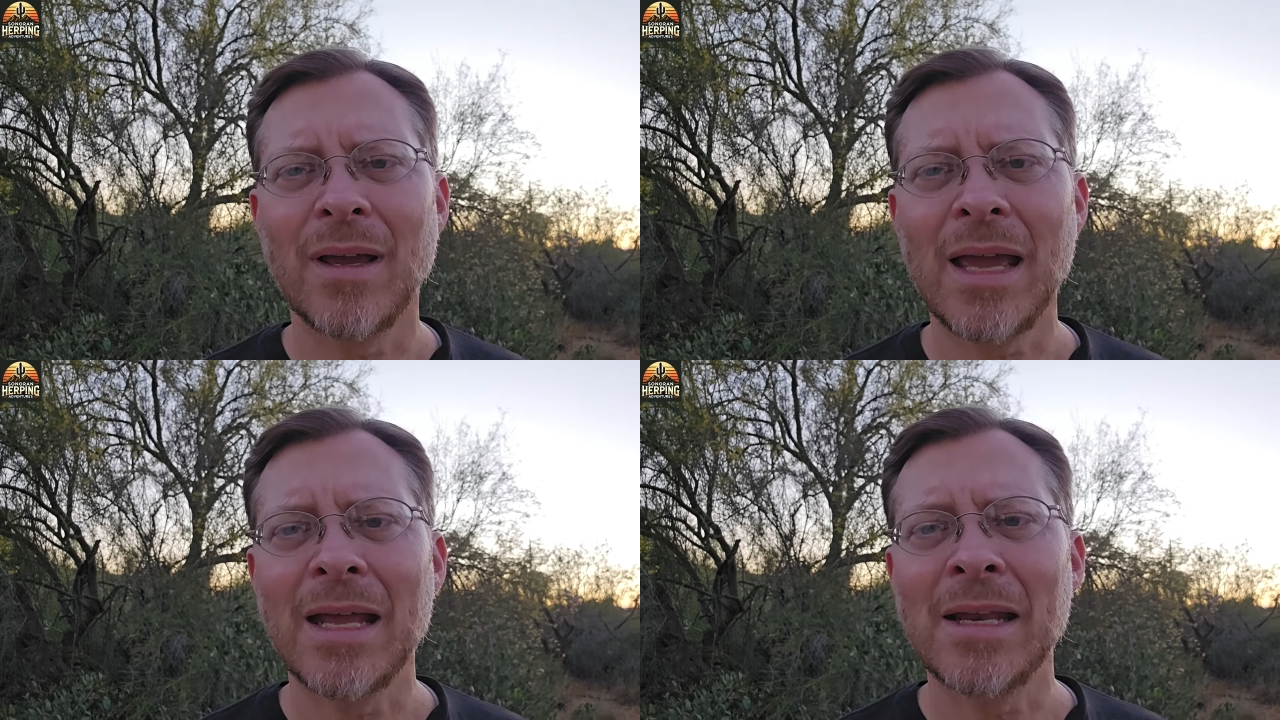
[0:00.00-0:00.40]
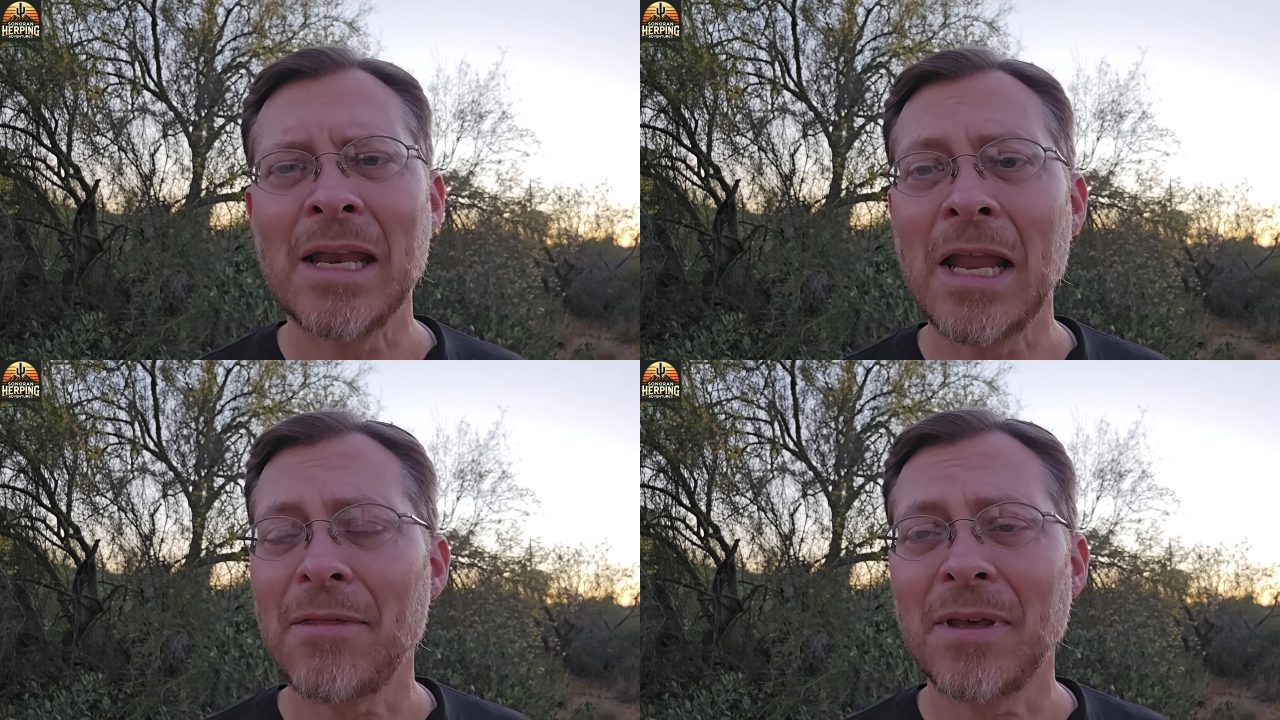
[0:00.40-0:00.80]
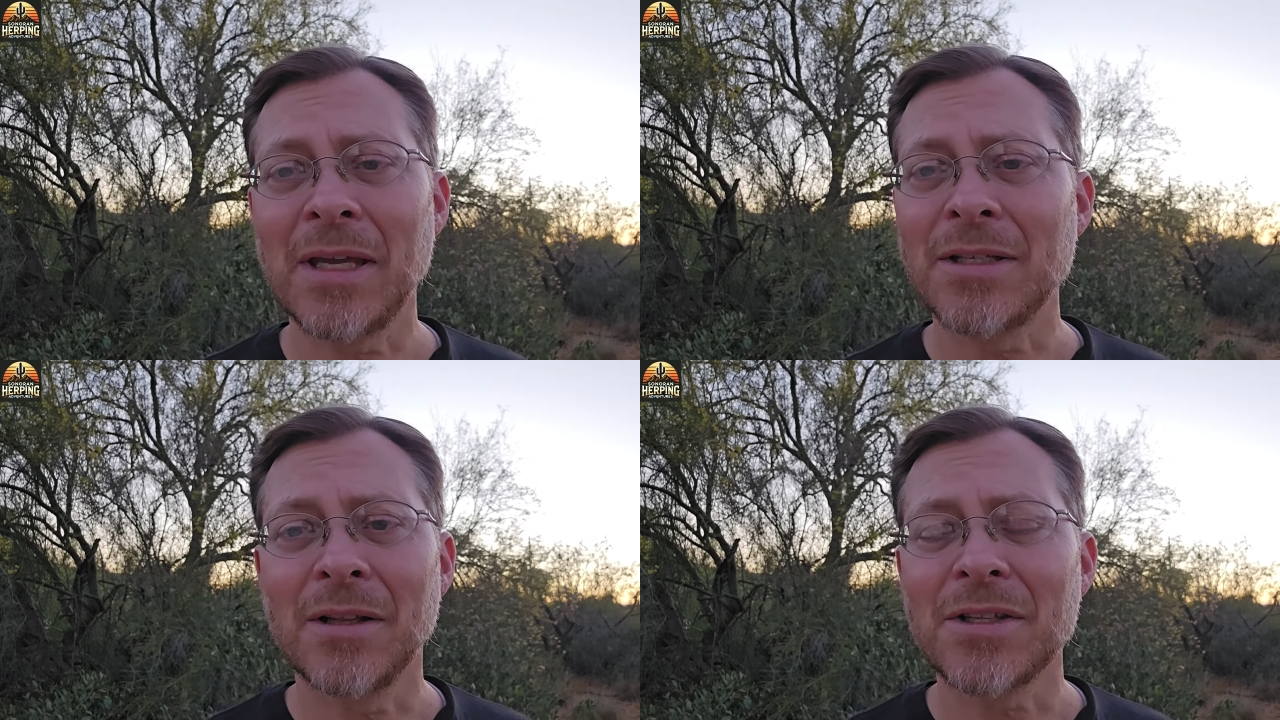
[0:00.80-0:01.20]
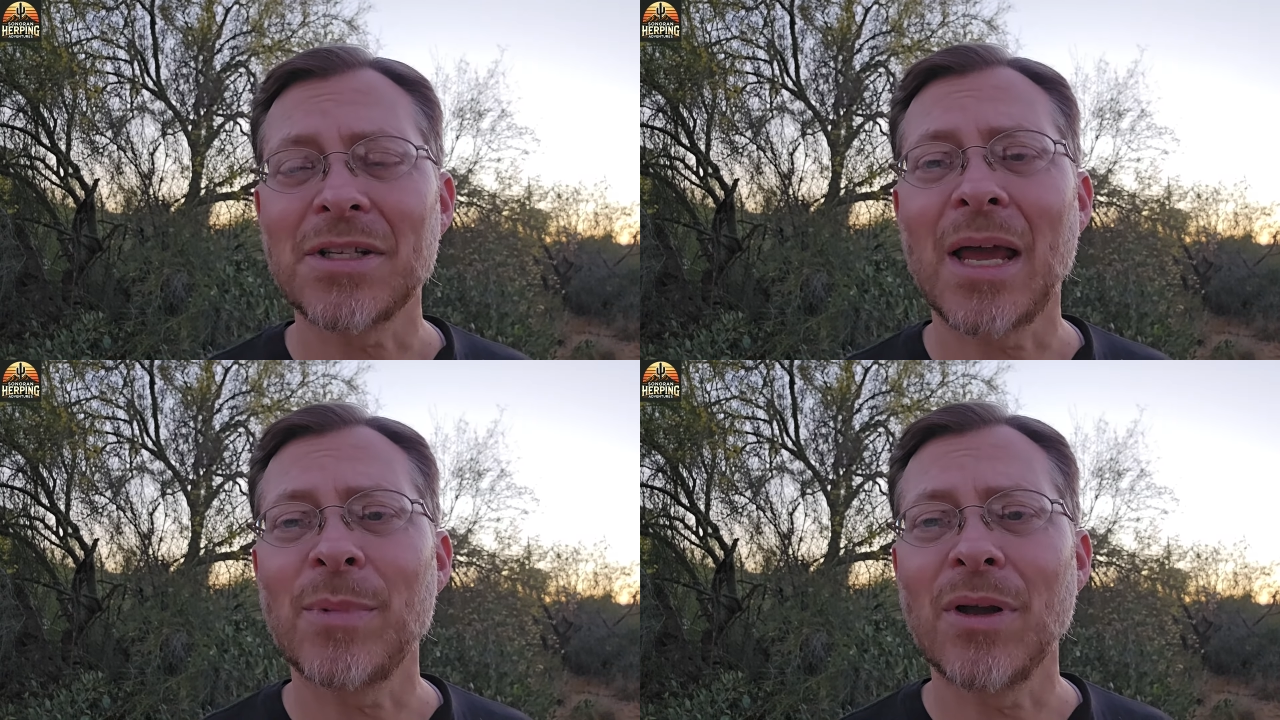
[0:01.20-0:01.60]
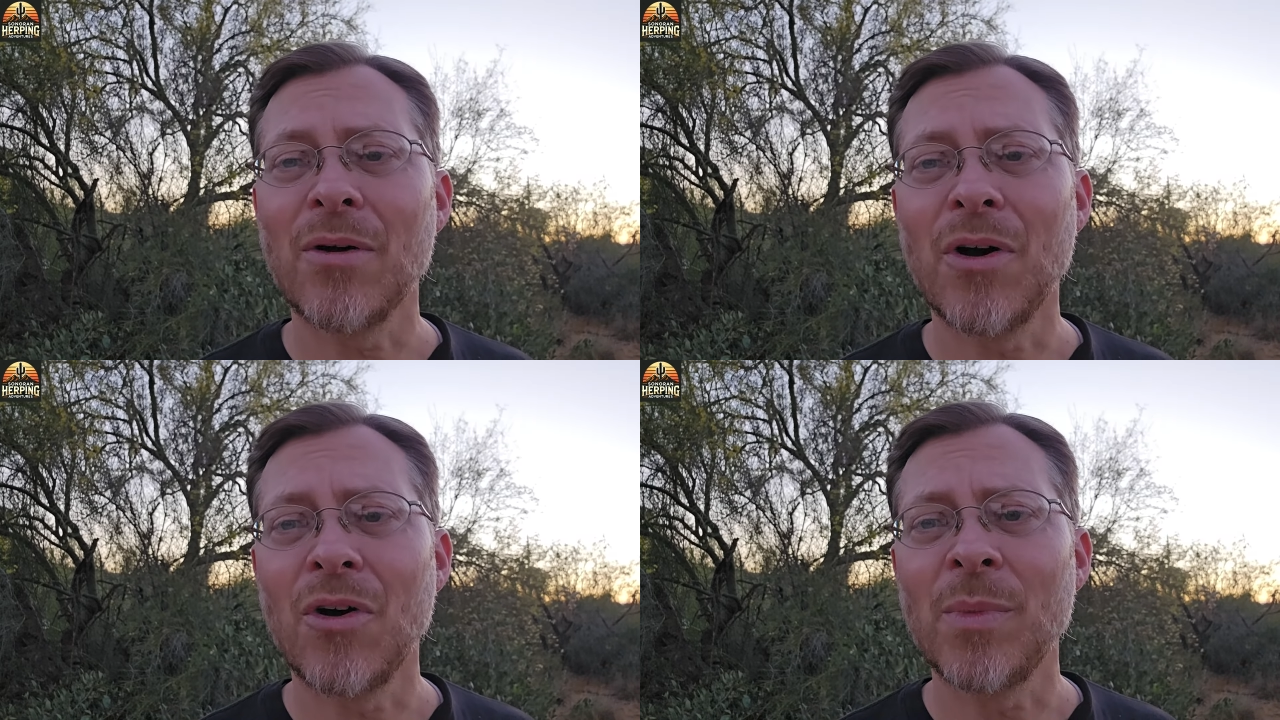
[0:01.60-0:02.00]
and nothing until it's time to go
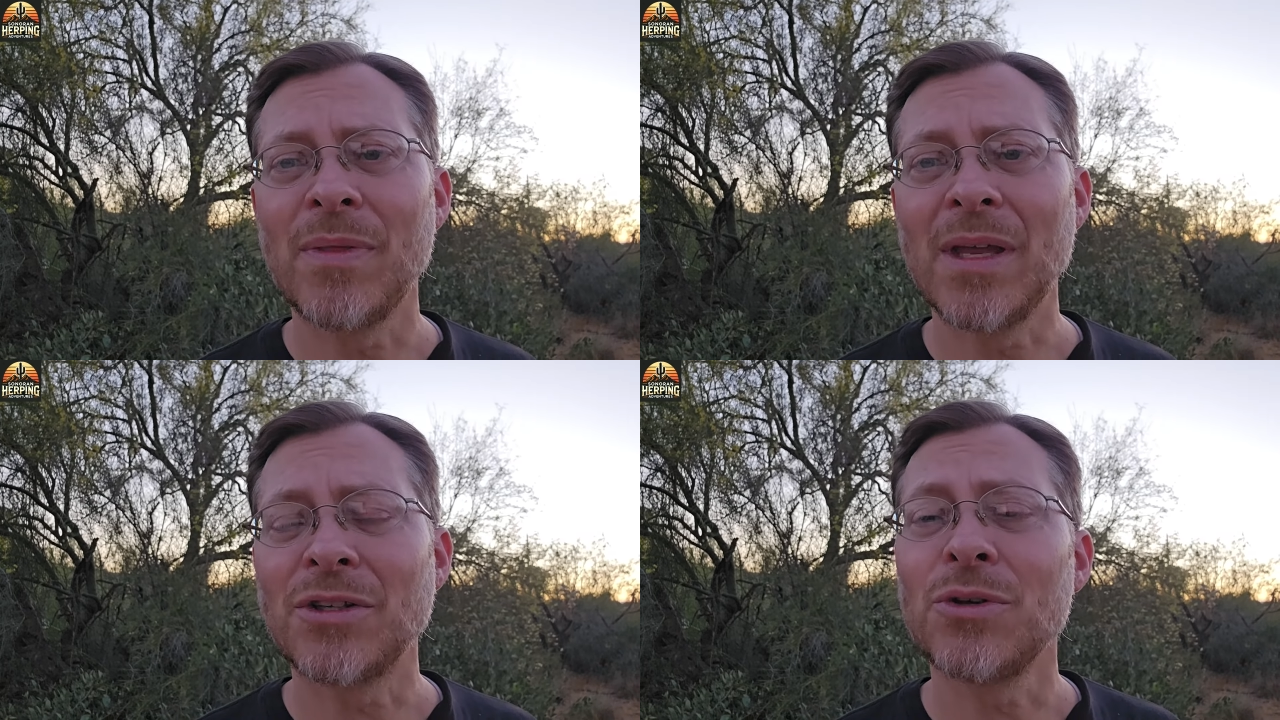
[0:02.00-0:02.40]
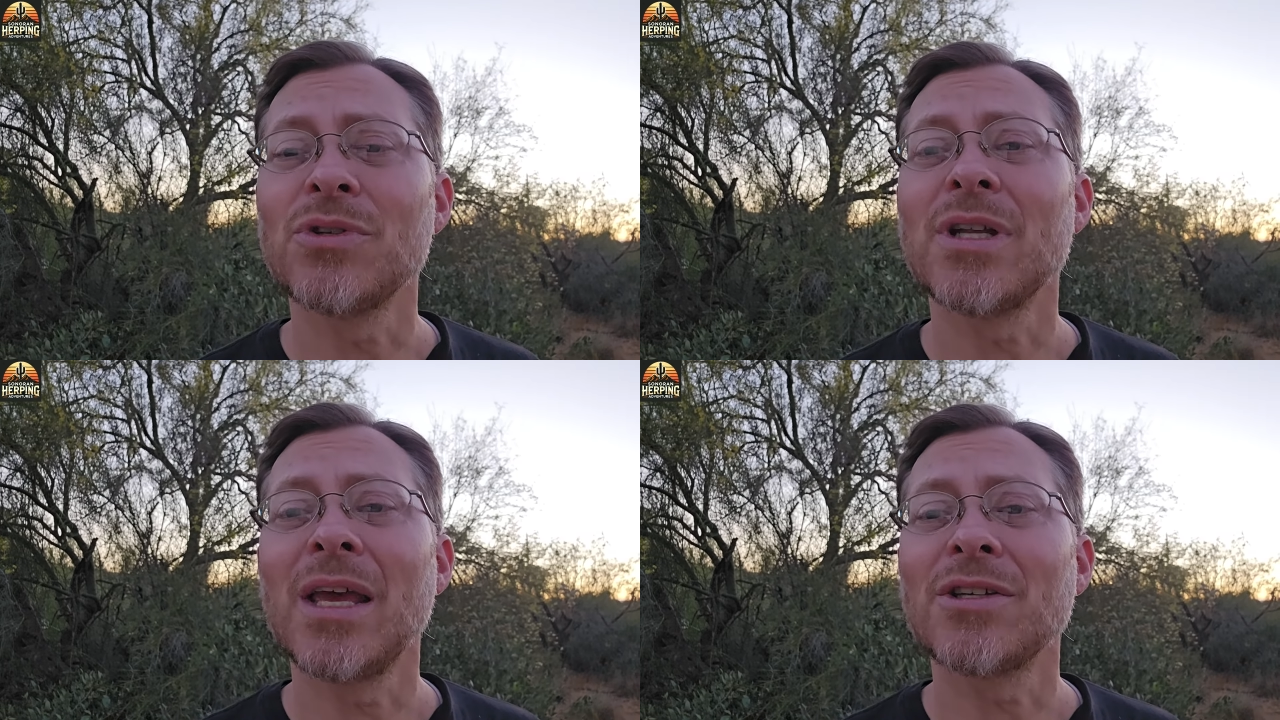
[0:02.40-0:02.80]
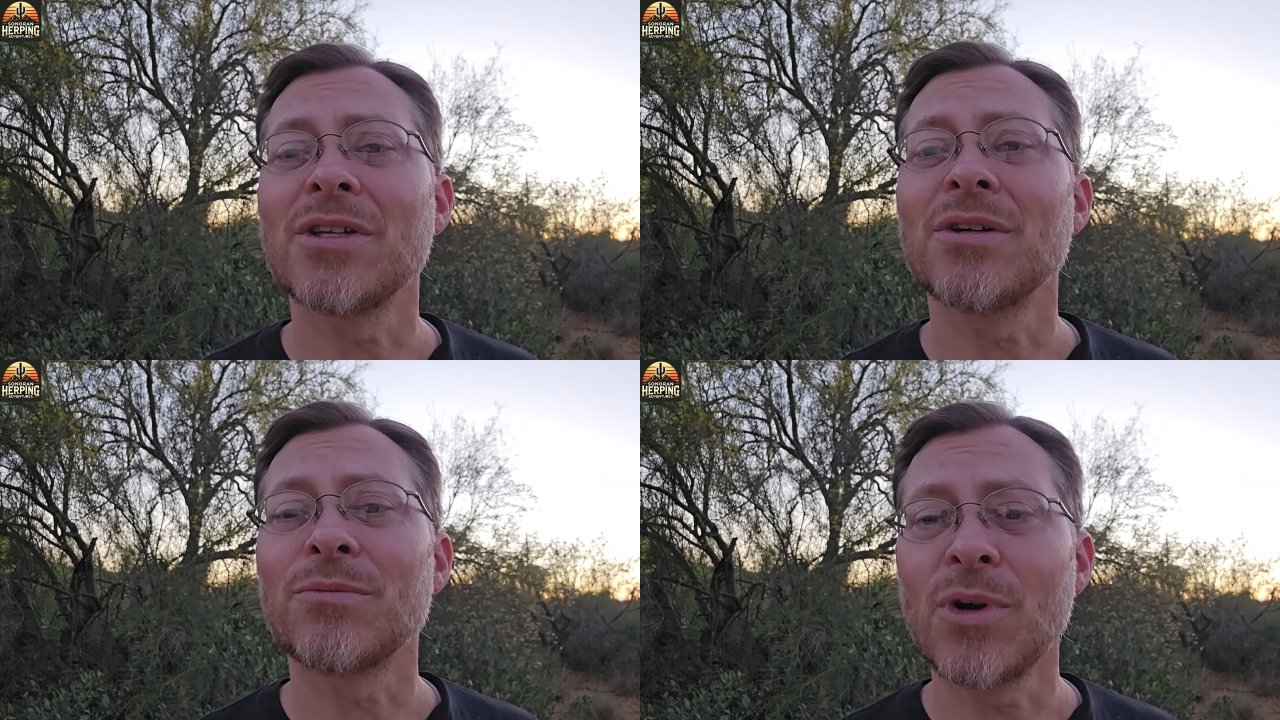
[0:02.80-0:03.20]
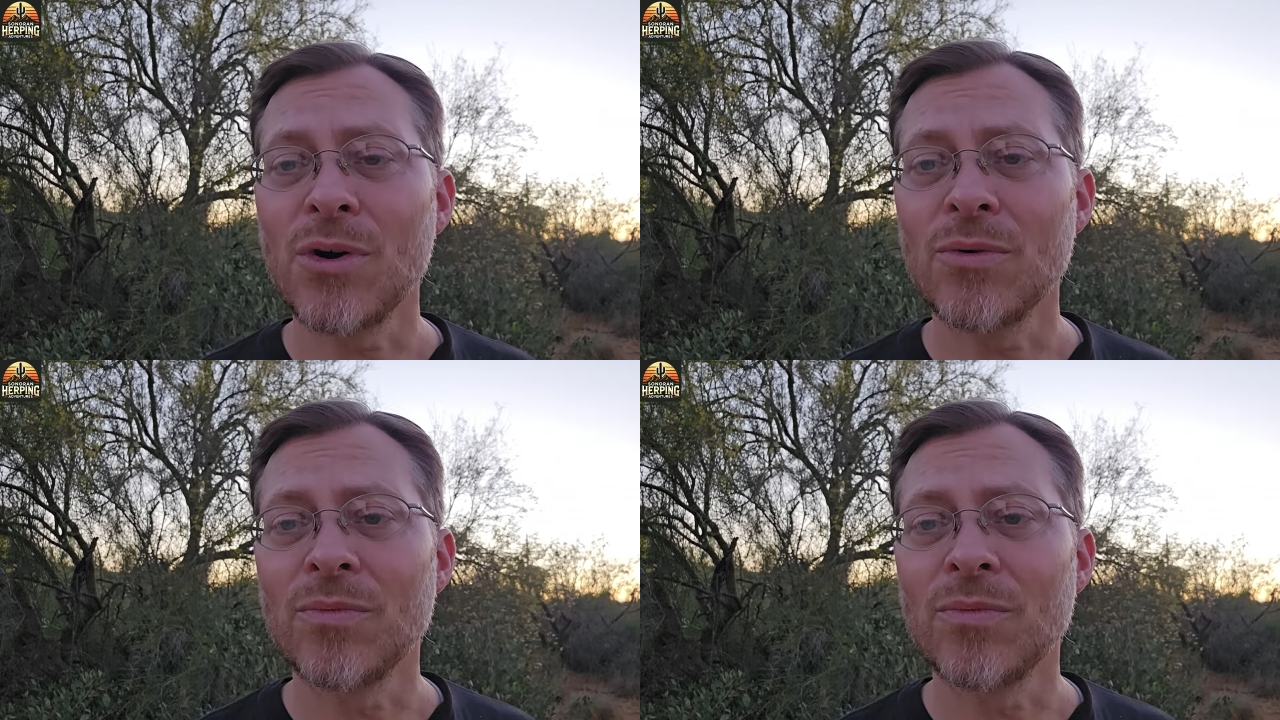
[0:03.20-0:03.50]
home, and then 2 snakes in a row.